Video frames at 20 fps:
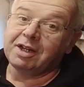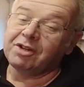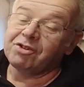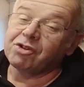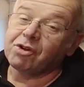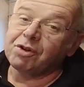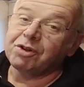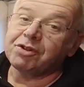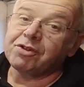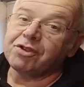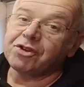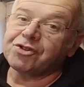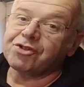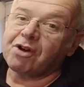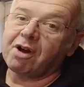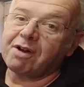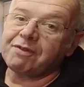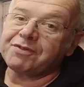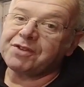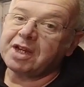And it's going to the
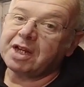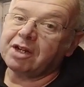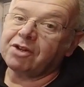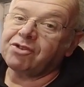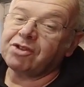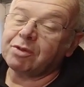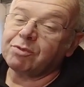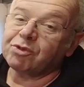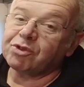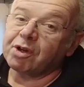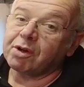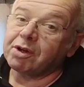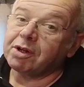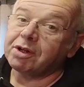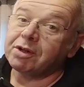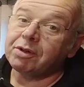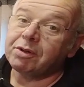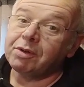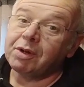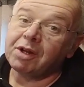Triumph dealership, so I'm
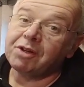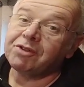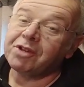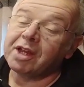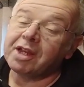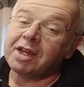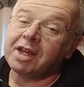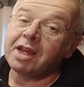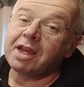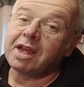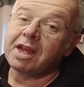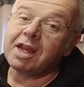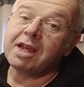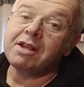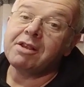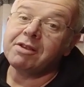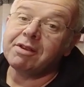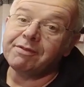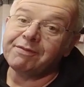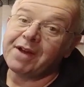going to take it
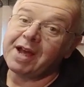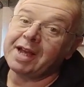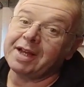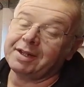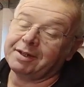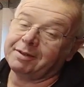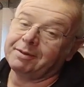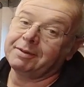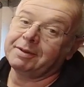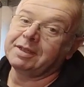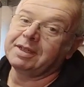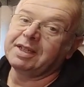in the van.